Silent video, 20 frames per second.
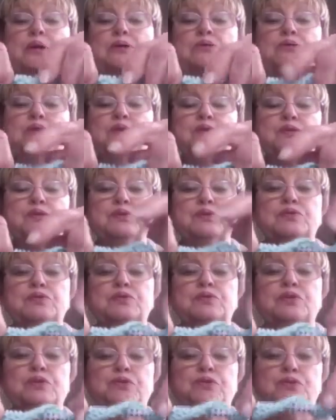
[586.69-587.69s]
So it's going
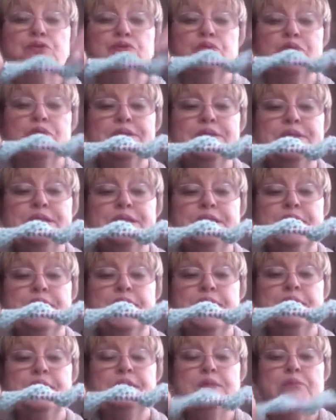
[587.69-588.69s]
to look twisted
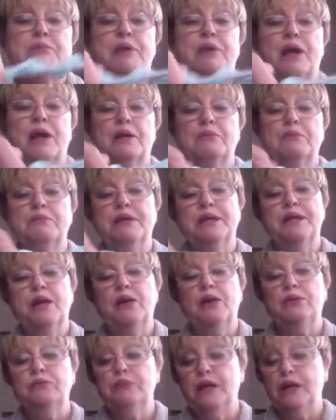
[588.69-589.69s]
at the bottom, and
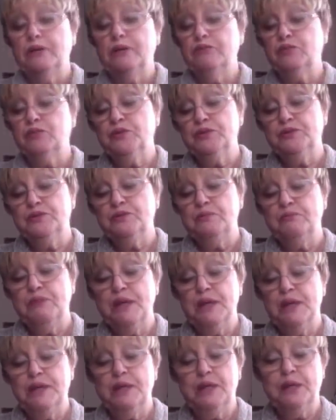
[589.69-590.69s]
now I'm going to
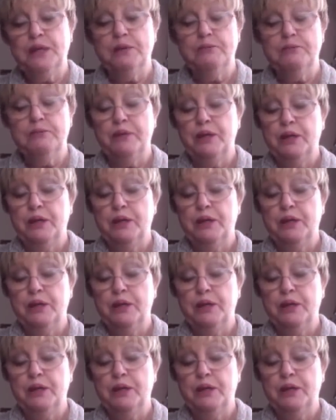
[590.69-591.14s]
make a